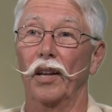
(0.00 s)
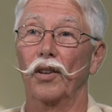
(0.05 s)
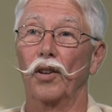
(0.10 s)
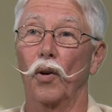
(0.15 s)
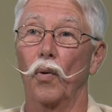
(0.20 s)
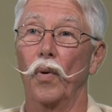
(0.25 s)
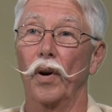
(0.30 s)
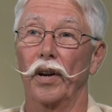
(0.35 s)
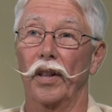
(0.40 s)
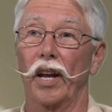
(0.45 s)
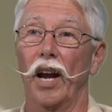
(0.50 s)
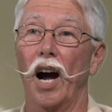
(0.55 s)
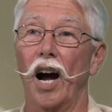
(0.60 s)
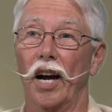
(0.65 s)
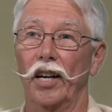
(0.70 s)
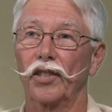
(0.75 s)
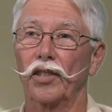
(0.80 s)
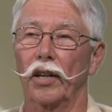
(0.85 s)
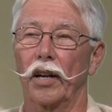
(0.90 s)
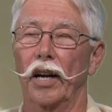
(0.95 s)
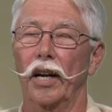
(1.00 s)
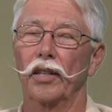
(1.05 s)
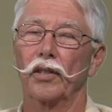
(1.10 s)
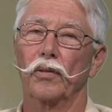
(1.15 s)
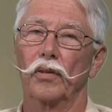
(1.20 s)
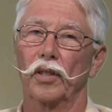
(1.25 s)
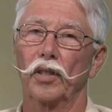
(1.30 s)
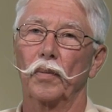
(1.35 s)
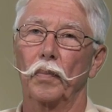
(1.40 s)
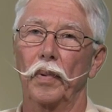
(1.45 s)
to where the
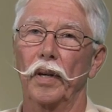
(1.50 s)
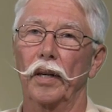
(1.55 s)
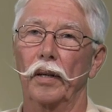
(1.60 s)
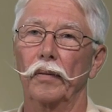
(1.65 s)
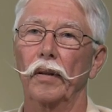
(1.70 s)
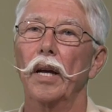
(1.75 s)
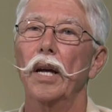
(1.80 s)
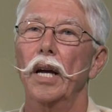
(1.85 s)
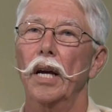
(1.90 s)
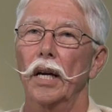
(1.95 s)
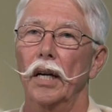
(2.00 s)
oxidizer had spilled.